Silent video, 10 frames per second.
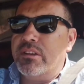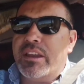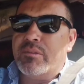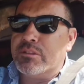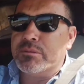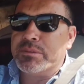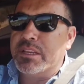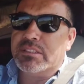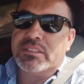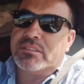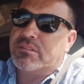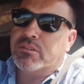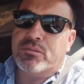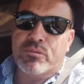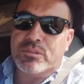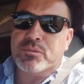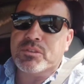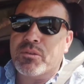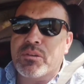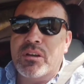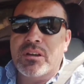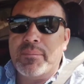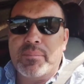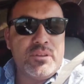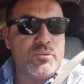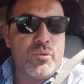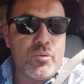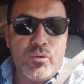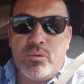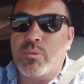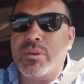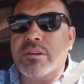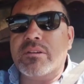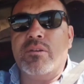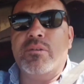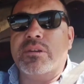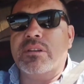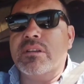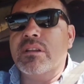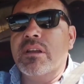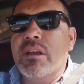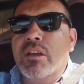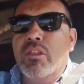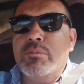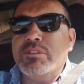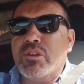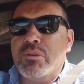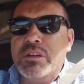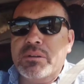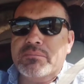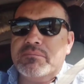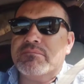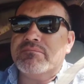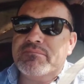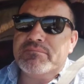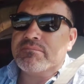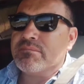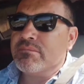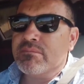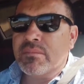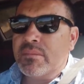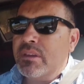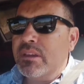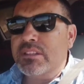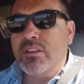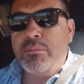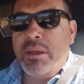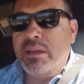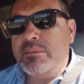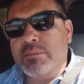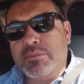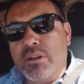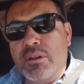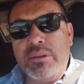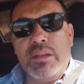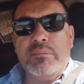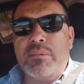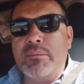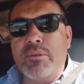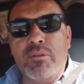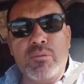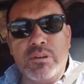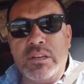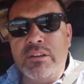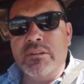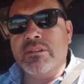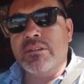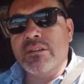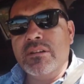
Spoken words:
The lady was upset. She said, "You know what's going on? I put this work order a week ago, and nobody showed up." Tell her, "Ma'am, I'm sorry. I'm the only one here.